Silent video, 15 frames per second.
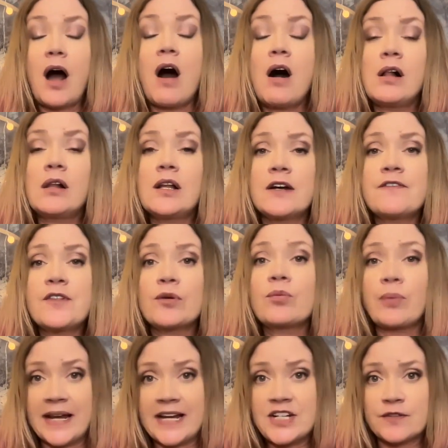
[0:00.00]
all of the
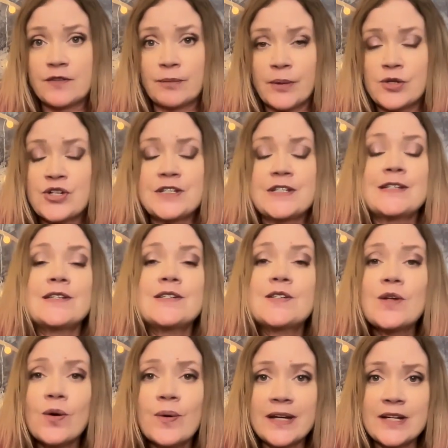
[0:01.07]
range of emotions. It's
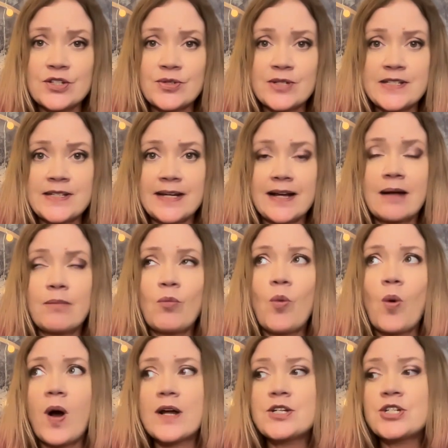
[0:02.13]
so interesting.
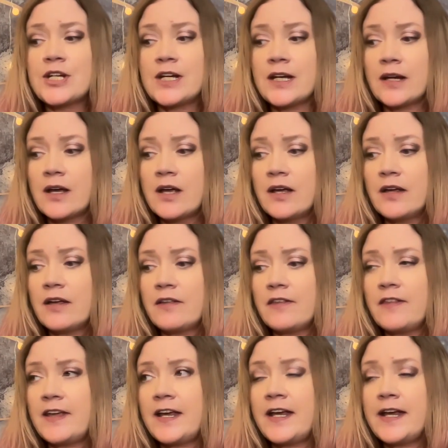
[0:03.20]
I'm watching
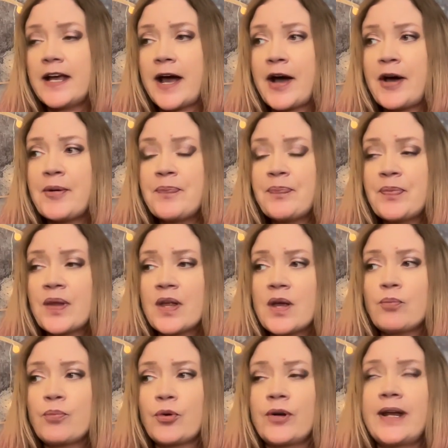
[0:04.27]
the
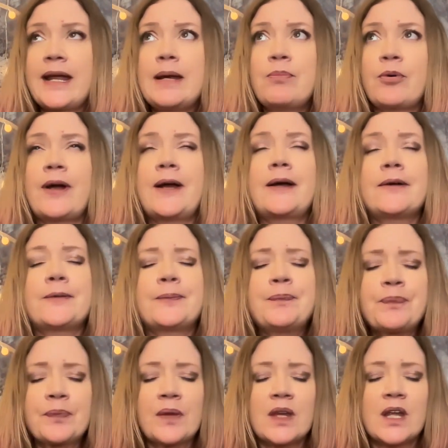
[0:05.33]
Brene Brown
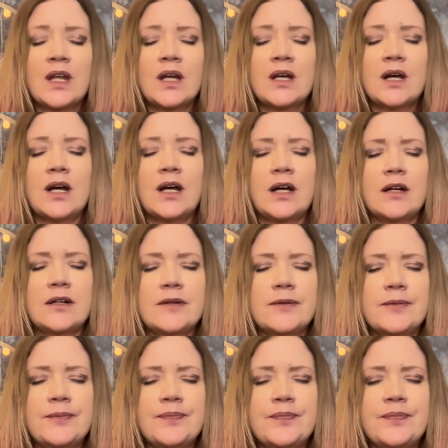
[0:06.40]
uh,